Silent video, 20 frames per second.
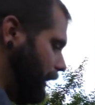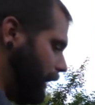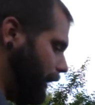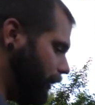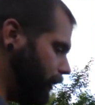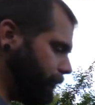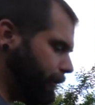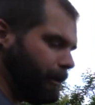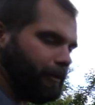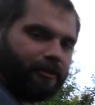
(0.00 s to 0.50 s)
I
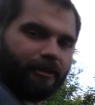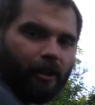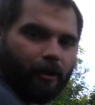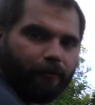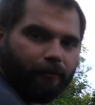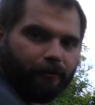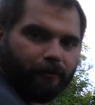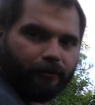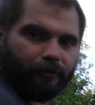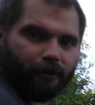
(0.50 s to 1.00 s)
hope that was
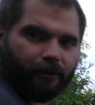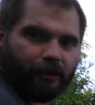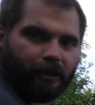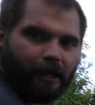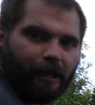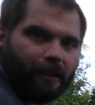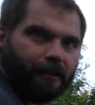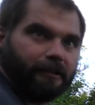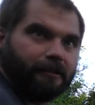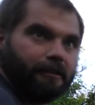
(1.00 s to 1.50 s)
helpful for you
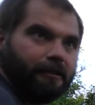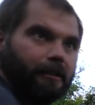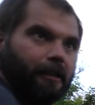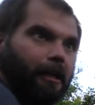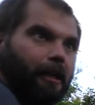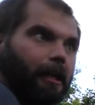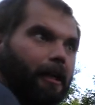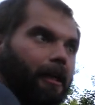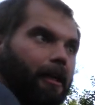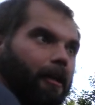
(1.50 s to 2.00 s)
guys.
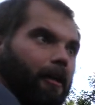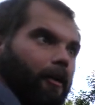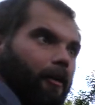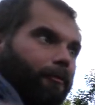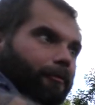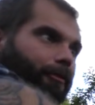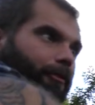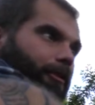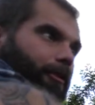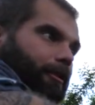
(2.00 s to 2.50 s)
Uh,
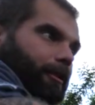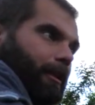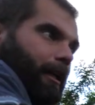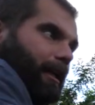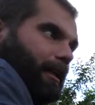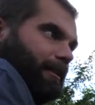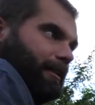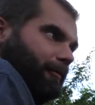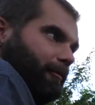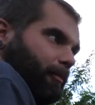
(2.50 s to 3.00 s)
hopefully you
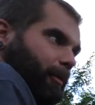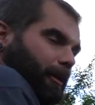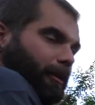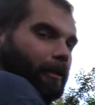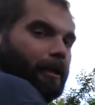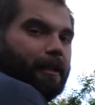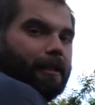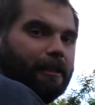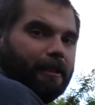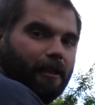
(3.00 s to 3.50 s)
guys have a
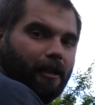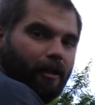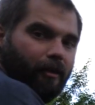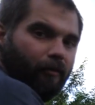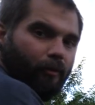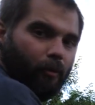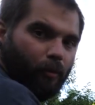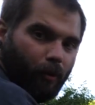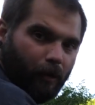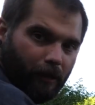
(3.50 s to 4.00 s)
better idea
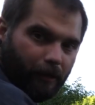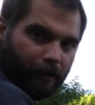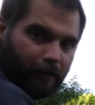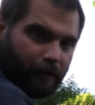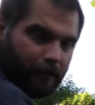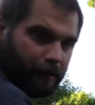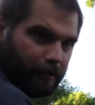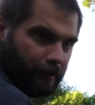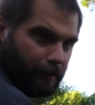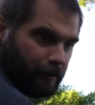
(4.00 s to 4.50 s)
of what
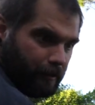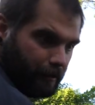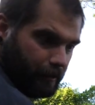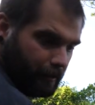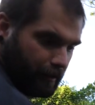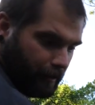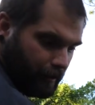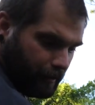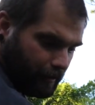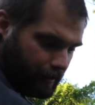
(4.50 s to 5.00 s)

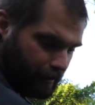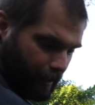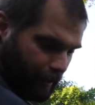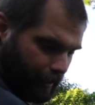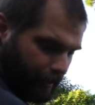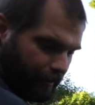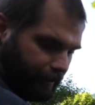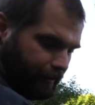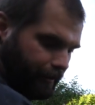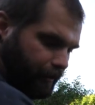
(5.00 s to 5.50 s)
uh,
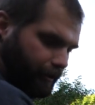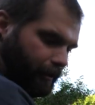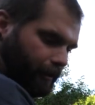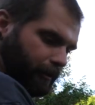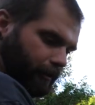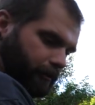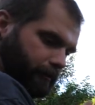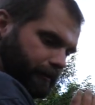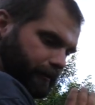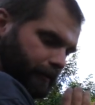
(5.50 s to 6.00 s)
kind
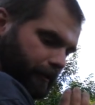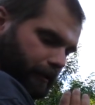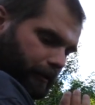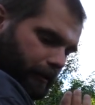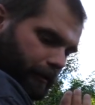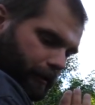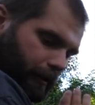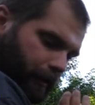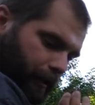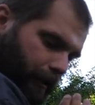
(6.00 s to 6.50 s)
of
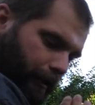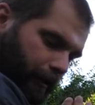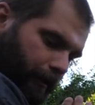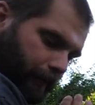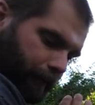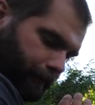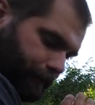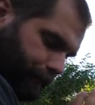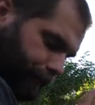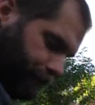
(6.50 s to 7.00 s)

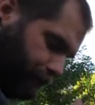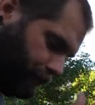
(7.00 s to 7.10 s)
um,